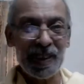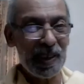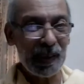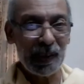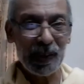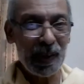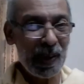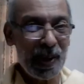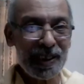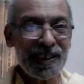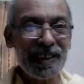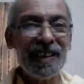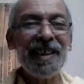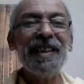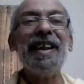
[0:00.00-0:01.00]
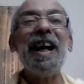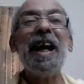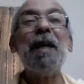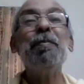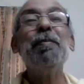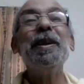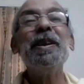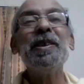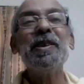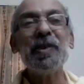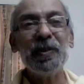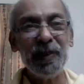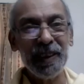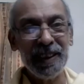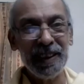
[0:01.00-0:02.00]
not the happiness
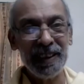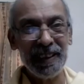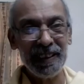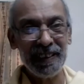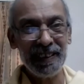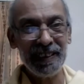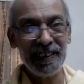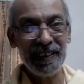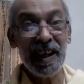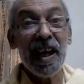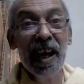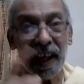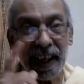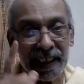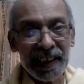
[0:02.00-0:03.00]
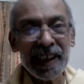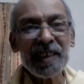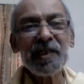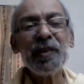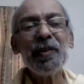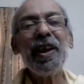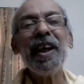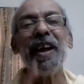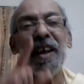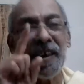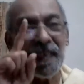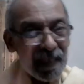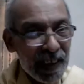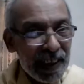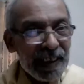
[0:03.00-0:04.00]
within. And that's why
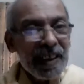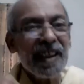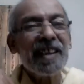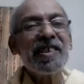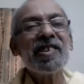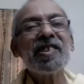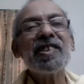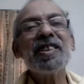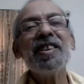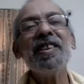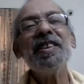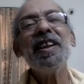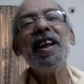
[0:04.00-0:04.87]
that external